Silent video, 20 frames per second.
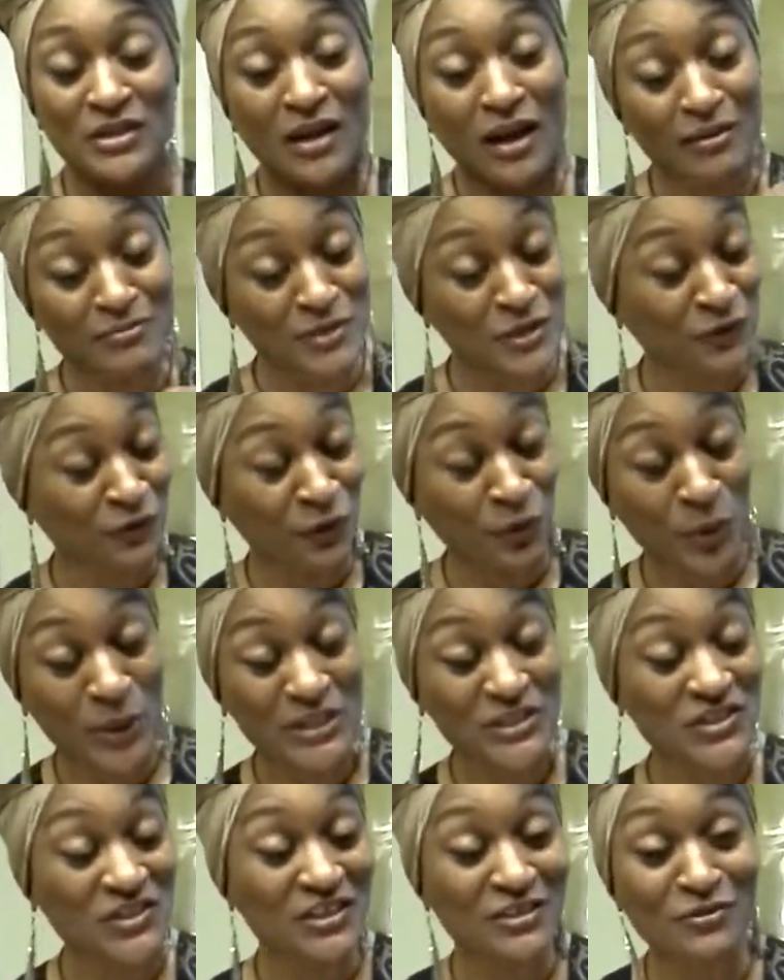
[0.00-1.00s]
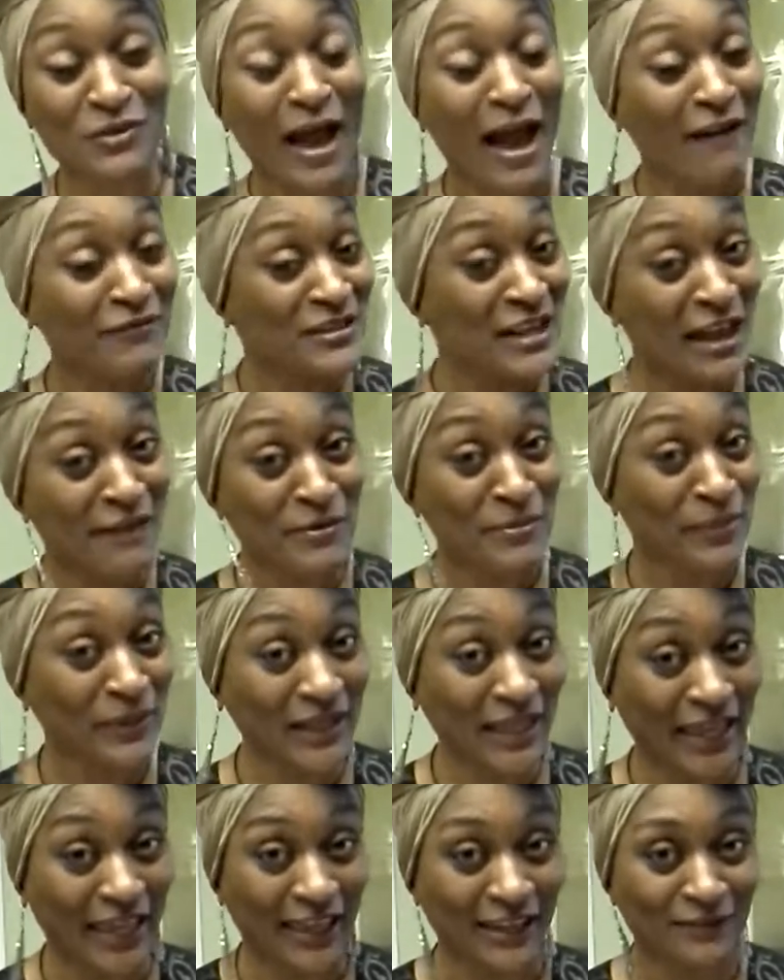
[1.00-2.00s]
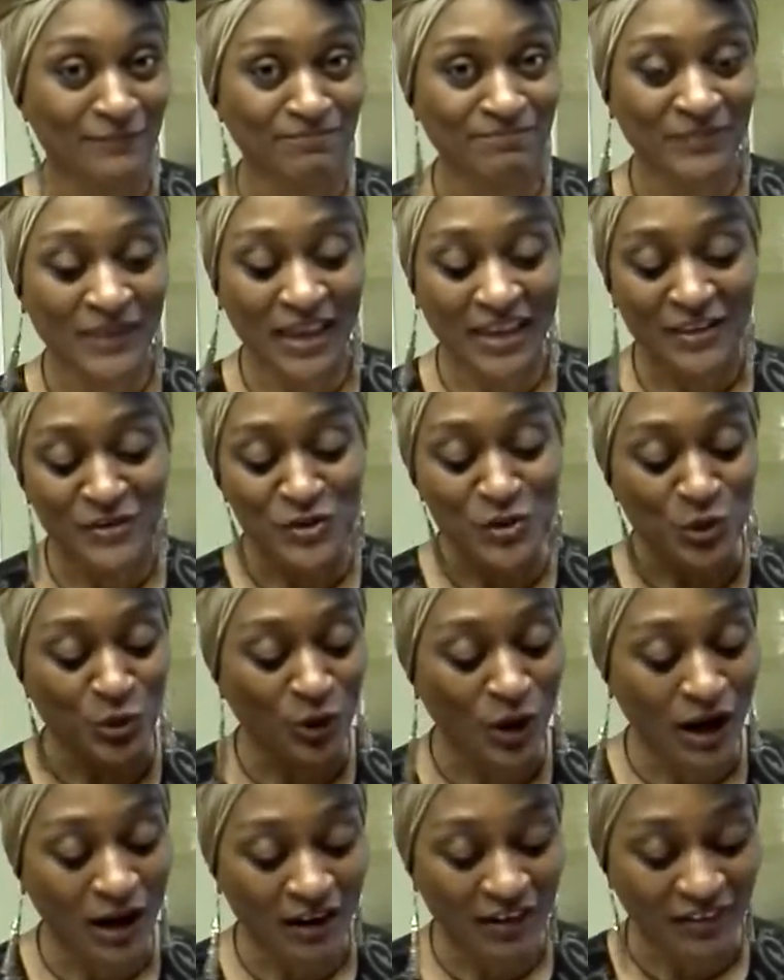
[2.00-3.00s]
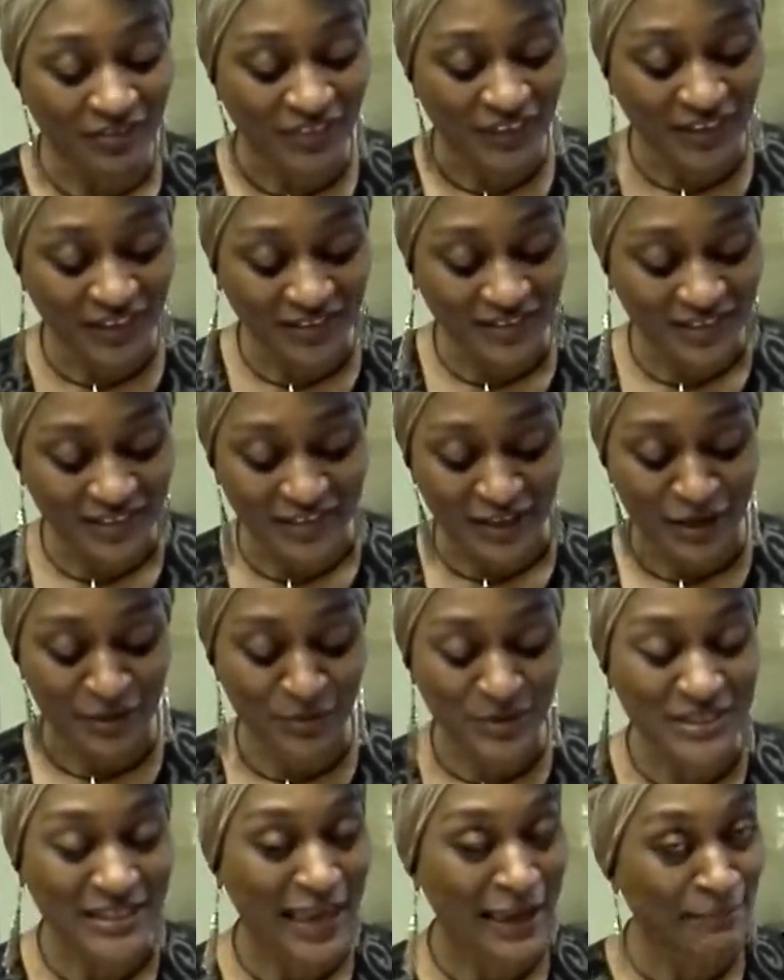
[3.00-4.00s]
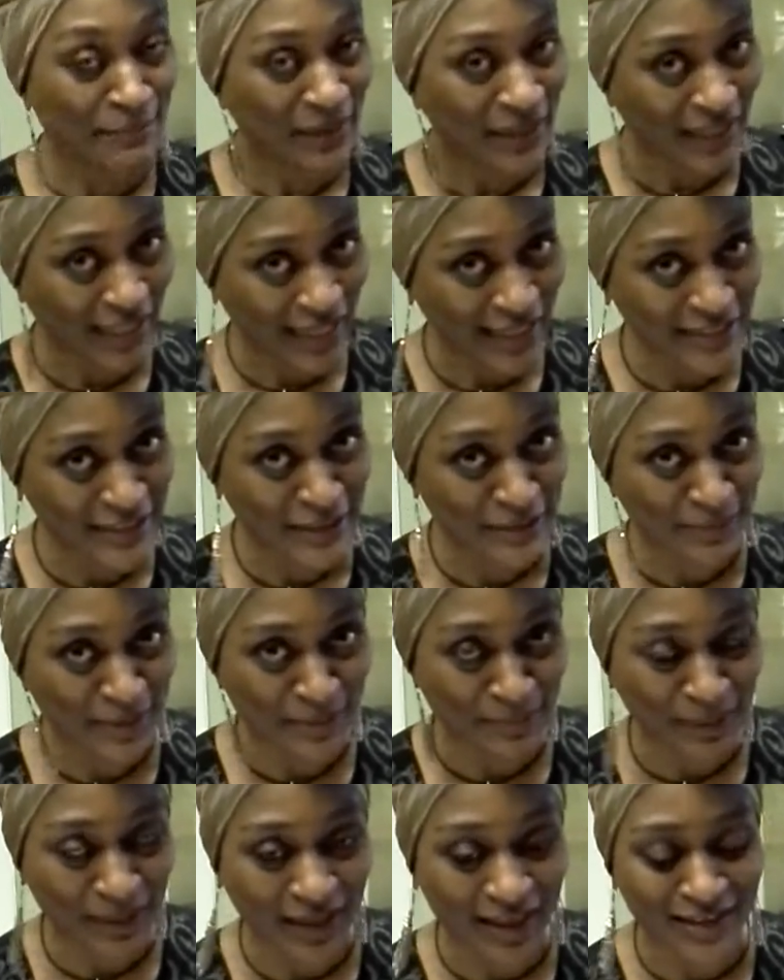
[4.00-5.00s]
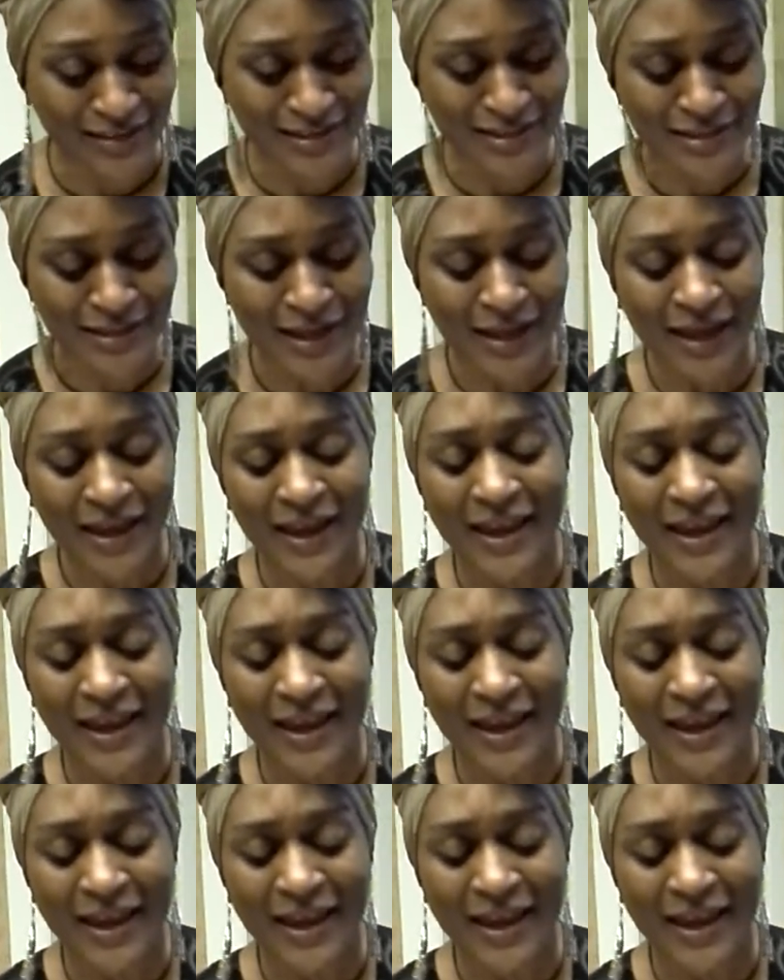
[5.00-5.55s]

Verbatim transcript: come to fruition, you have to have a plan. And so our thing today was a plan to be blessed.